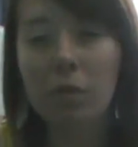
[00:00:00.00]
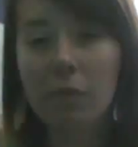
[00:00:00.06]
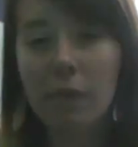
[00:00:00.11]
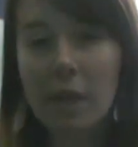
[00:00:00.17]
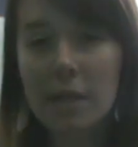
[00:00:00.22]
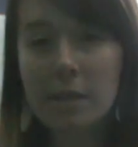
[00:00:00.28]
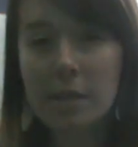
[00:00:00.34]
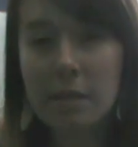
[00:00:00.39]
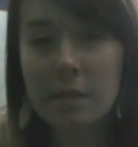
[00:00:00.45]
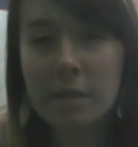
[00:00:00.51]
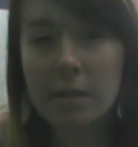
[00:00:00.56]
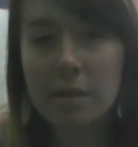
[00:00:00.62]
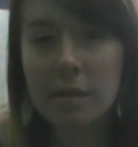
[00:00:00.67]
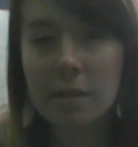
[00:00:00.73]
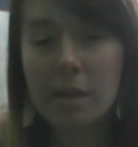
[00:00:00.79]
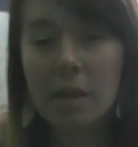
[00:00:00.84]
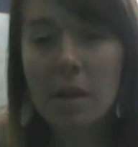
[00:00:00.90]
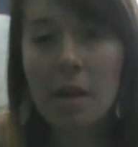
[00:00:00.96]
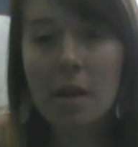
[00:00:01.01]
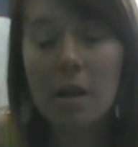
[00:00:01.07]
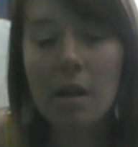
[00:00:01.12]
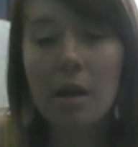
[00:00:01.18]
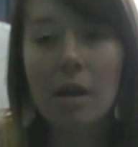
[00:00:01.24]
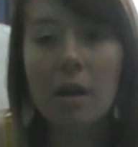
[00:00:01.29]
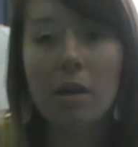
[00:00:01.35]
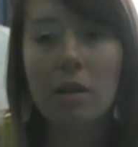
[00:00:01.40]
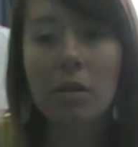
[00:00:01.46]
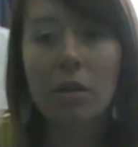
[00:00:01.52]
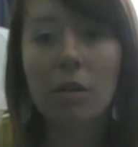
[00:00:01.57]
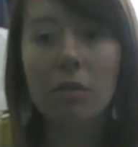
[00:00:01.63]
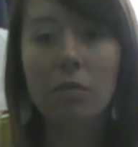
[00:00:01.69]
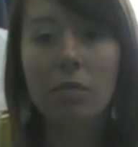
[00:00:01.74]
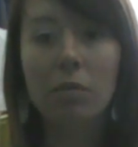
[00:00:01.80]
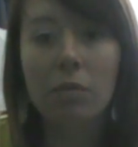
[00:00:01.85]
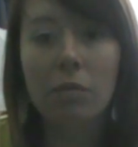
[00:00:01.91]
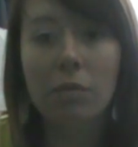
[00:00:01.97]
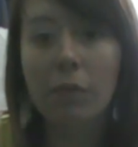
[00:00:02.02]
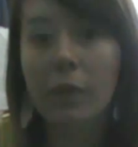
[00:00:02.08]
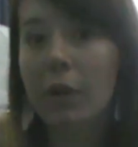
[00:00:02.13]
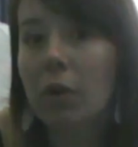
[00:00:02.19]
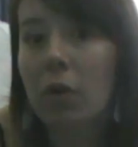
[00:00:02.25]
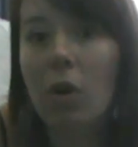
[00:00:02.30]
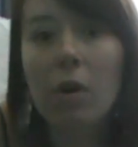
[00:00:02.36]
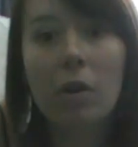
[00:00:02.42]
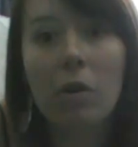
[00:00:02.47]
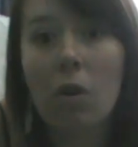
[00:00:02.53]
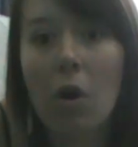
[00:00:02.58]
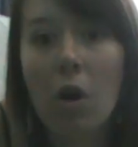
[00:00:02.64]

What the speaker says: devices flicker on and